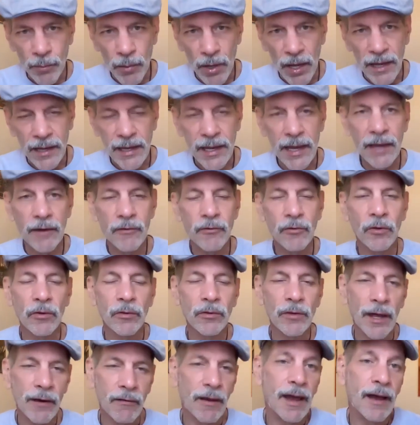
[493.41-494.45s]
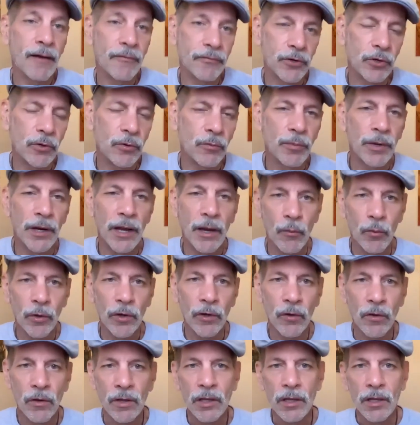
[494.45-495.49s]
buy a candle. I don't have to, but I
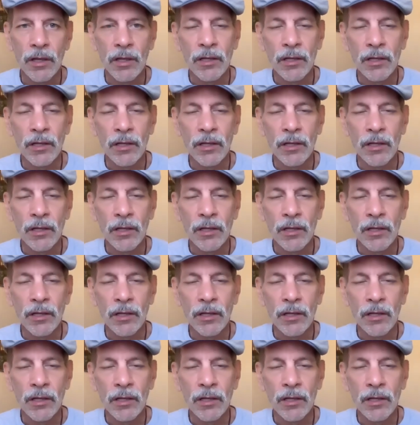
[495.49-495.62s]
will.